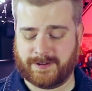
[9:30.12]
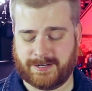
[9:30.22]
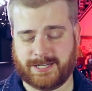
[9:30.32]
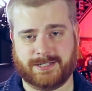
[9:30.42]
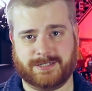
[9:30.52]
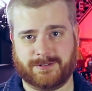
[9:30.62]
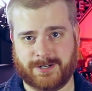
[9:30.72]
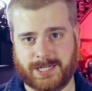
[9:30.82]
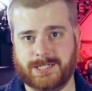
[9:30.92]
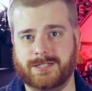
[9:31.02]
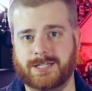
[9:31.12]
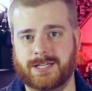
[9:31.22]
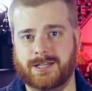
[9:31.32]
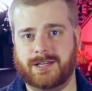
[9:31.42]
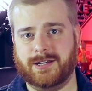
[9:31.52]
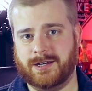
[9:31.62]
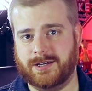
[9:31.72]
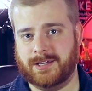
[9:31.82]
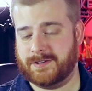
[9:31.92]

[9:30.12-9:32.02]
fantastic, right? It